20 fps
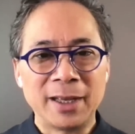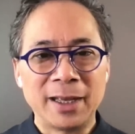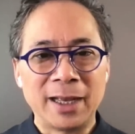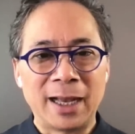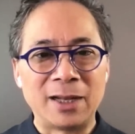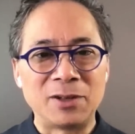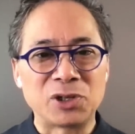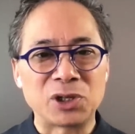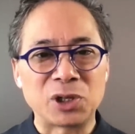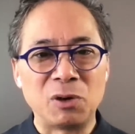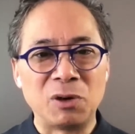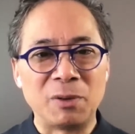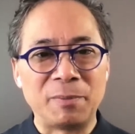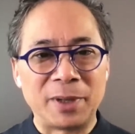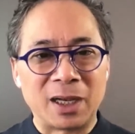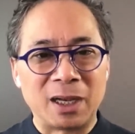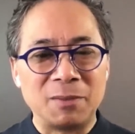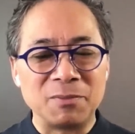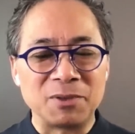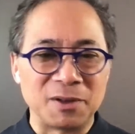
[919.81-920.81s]
And so it
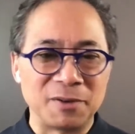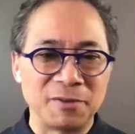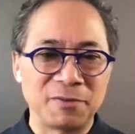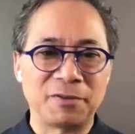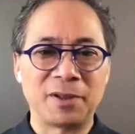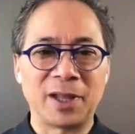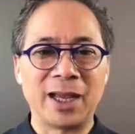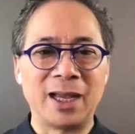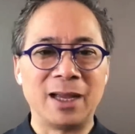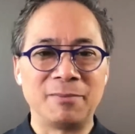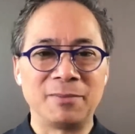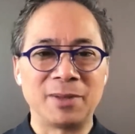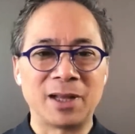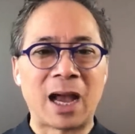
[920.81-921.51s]
becomes inflamed,